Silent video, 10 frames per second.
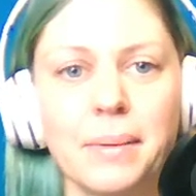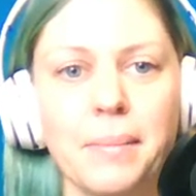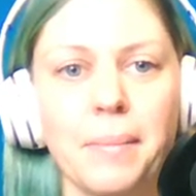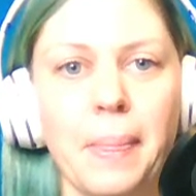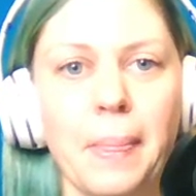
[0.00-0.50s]

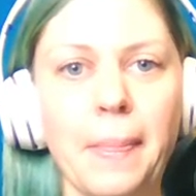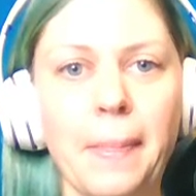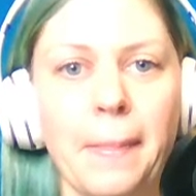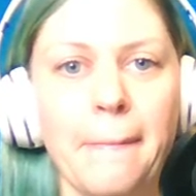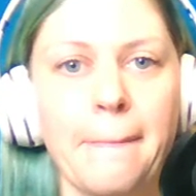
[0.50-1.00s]

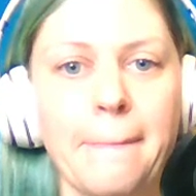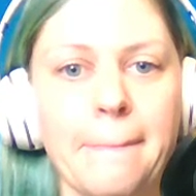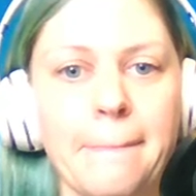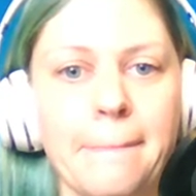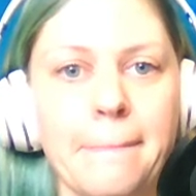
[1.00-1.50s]

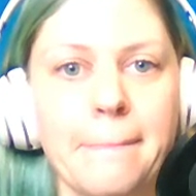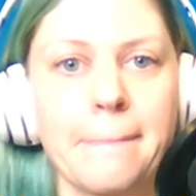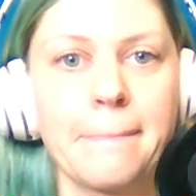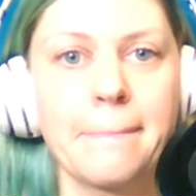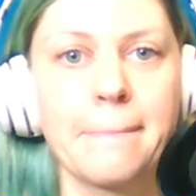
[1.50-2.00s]

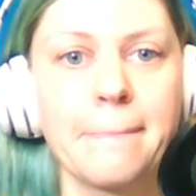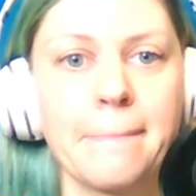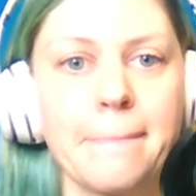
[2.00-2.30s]
(silent)